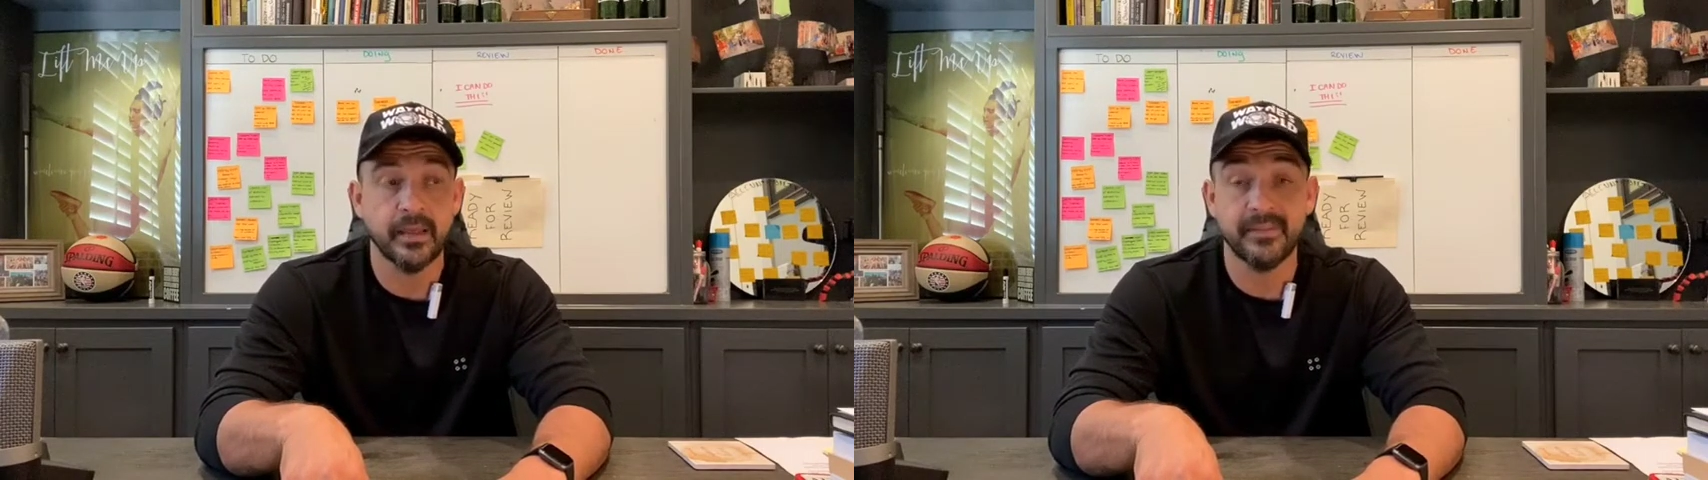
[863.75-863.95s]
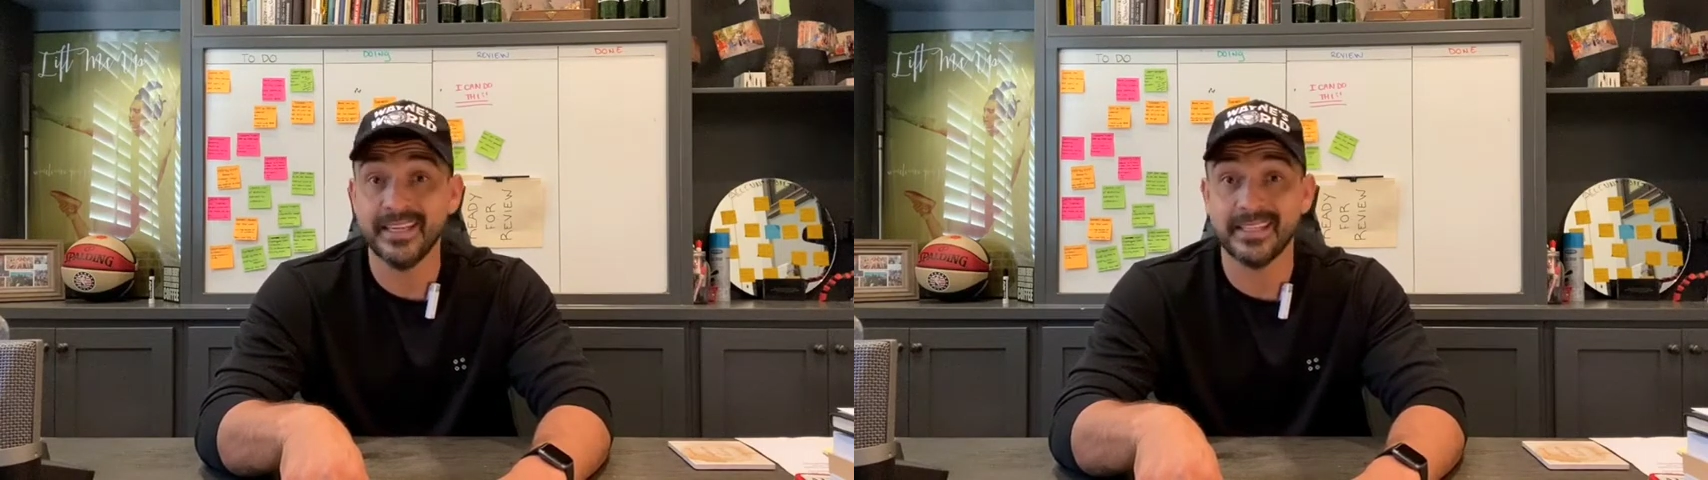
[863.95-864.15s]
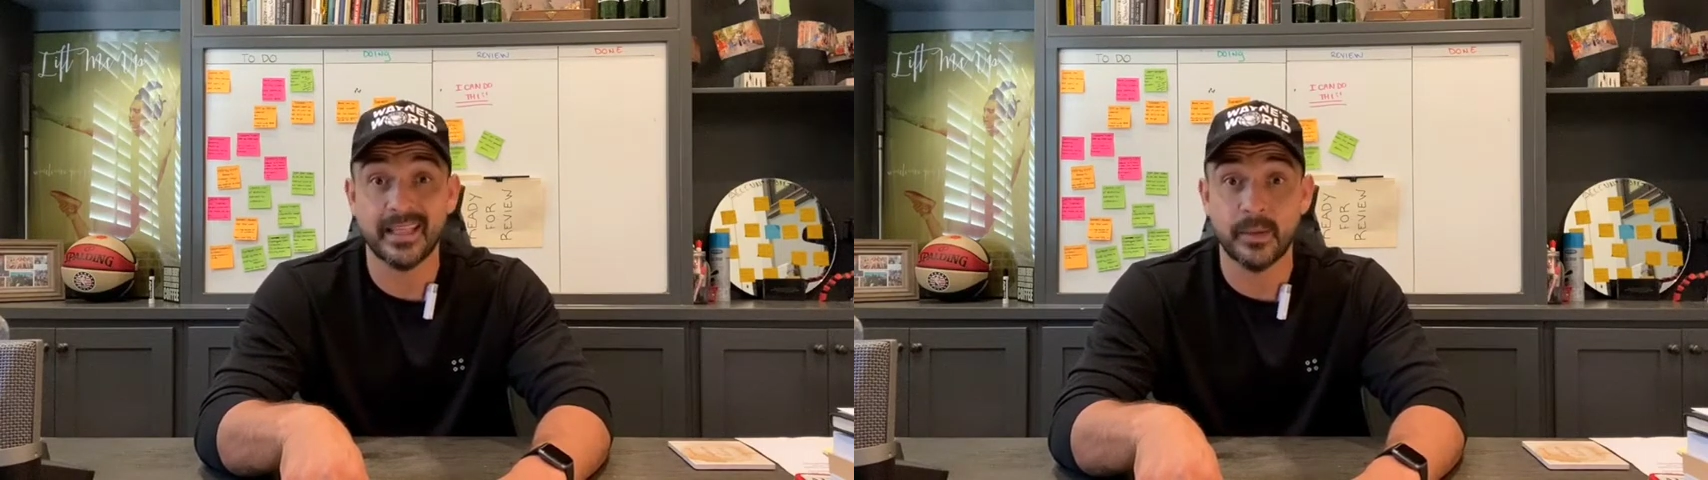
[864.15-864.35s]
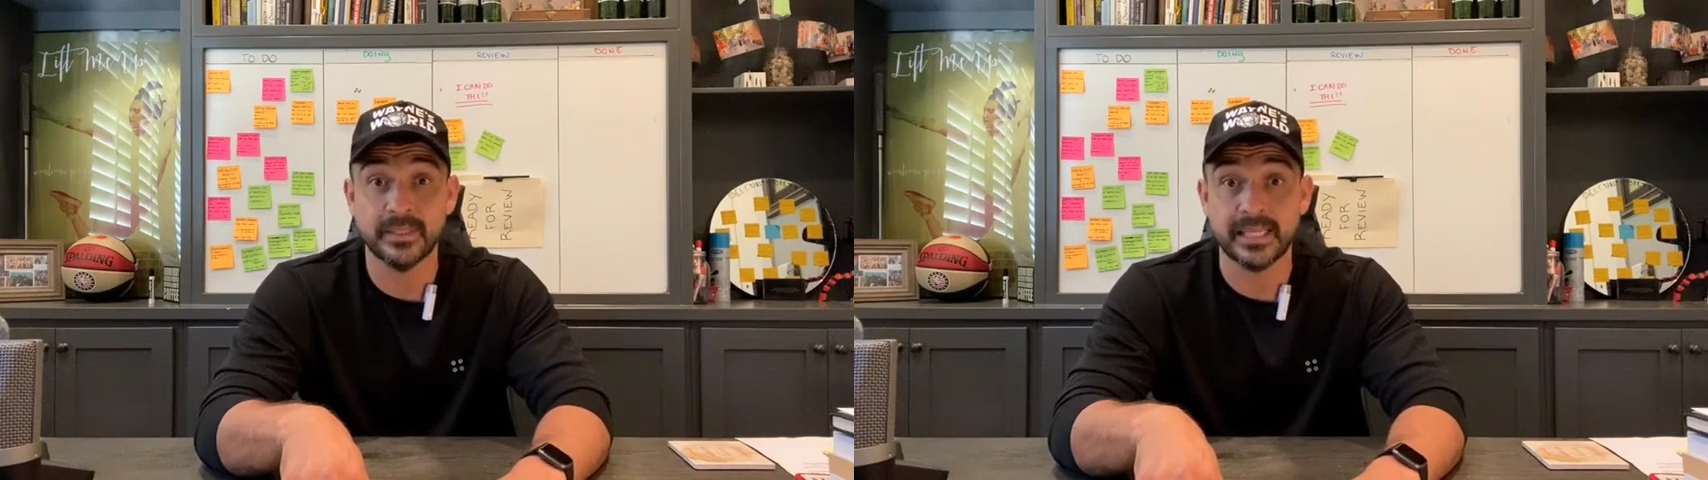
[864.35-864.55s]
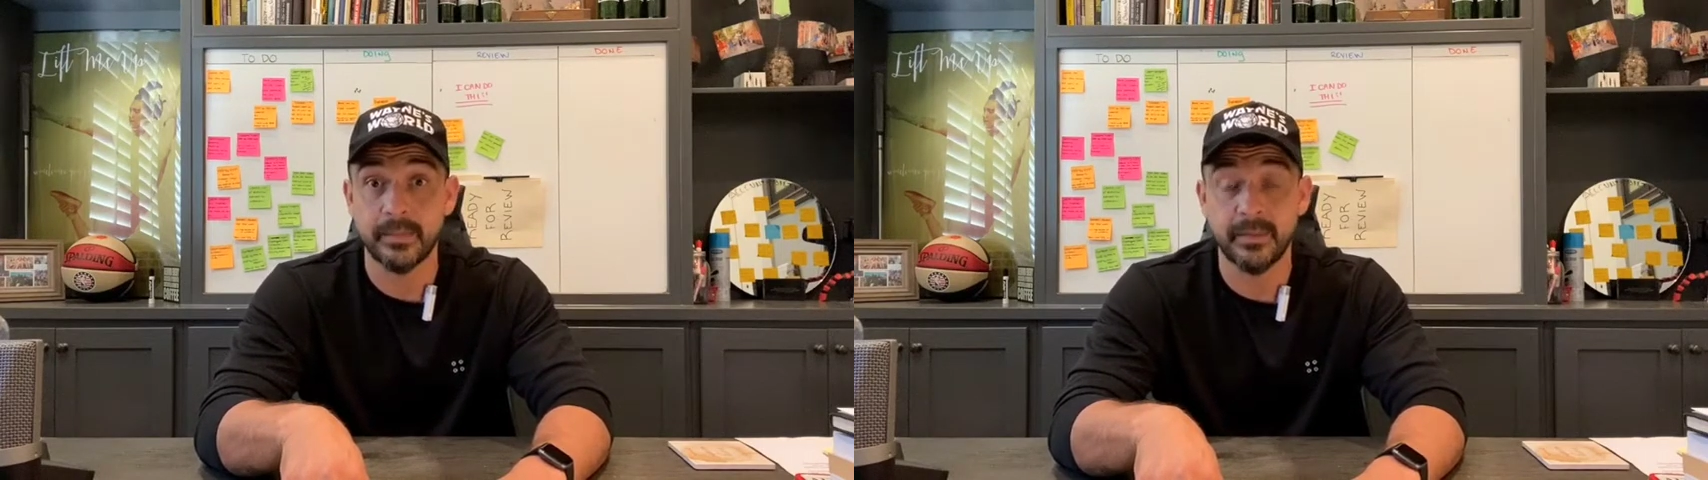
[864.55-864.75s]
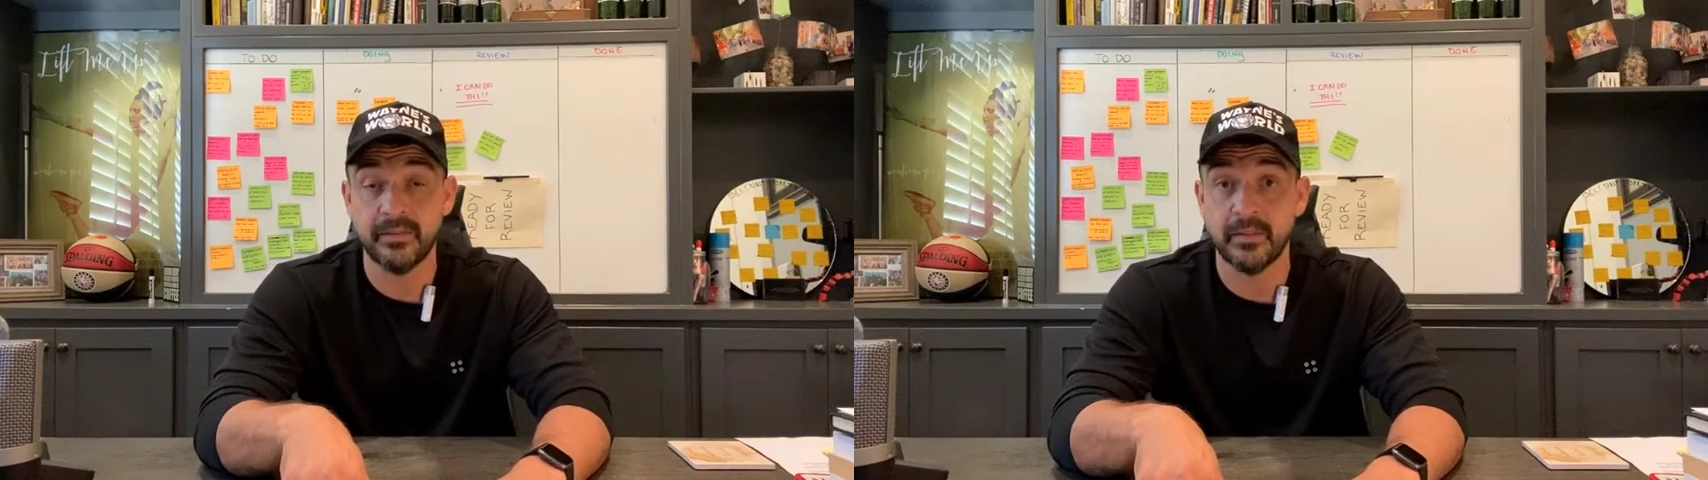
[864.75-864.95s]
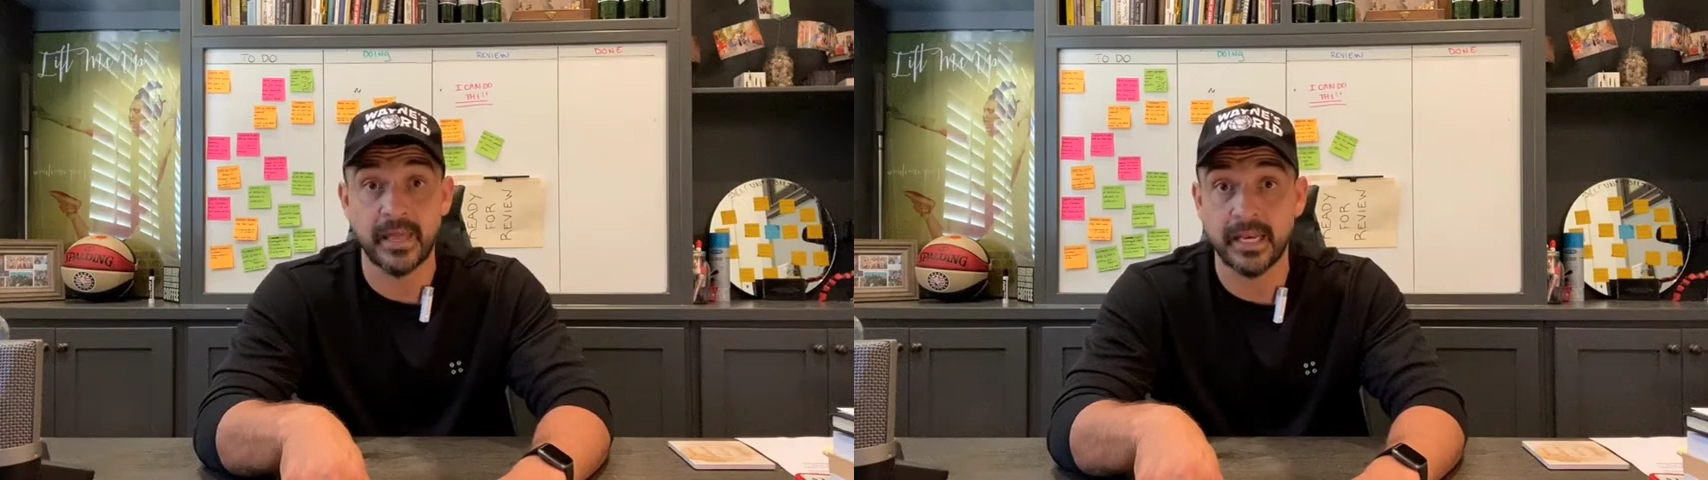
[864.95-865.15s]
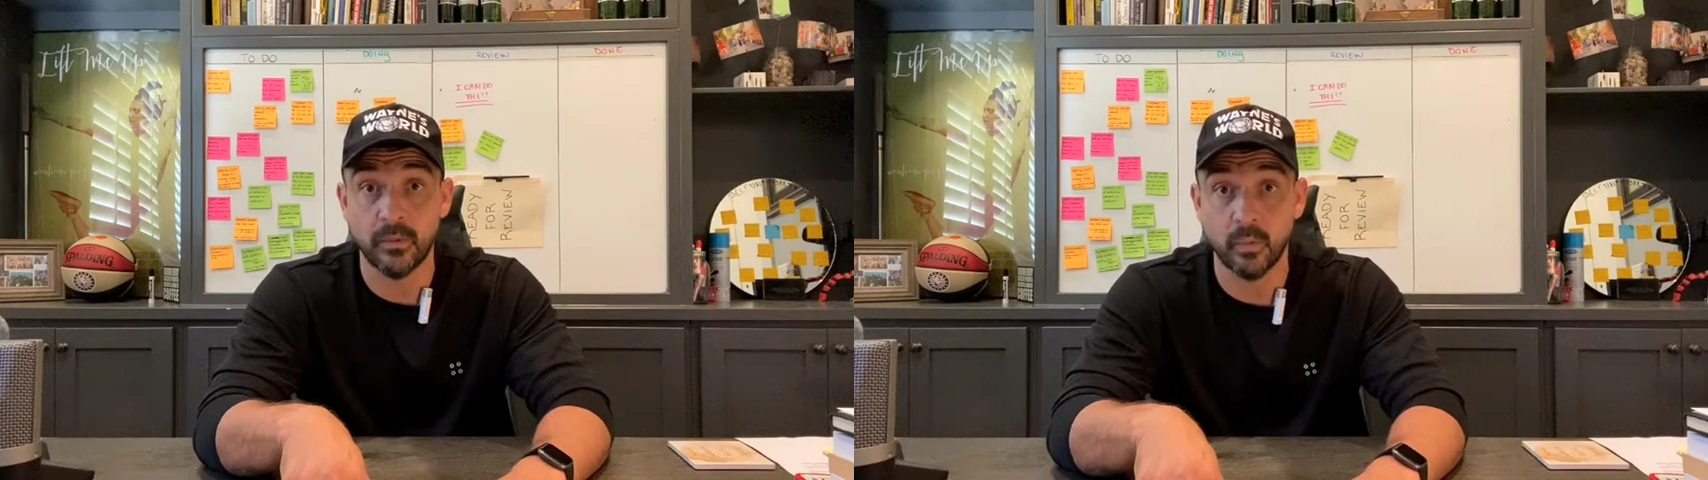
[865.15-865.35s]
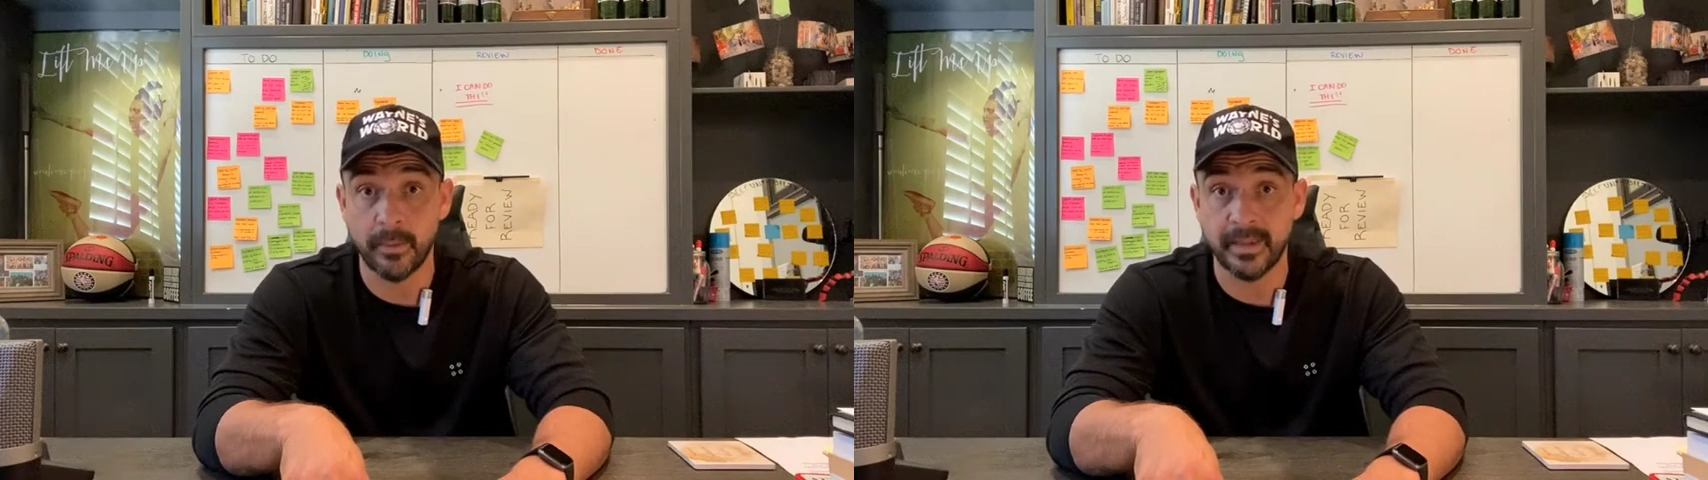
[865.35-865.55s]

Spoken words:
things that they would say to me that they didn't want me